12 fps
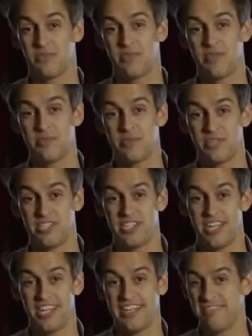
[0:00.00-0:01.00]
I really
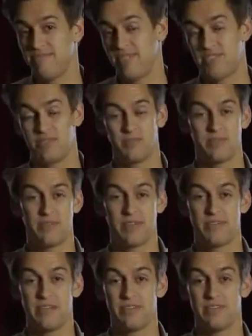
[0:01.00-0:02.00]
appreciate it. This is one of
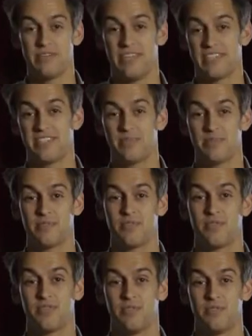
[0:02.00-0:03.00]
my favorite effects to
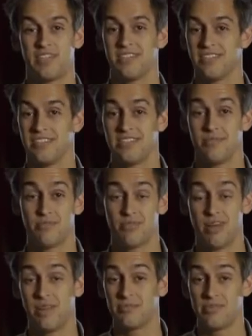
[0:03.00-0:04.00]
perform because it's
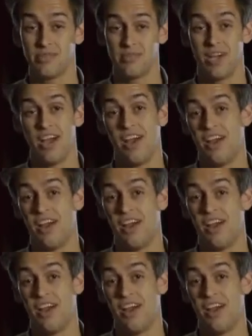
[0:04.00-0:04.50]
impromptu.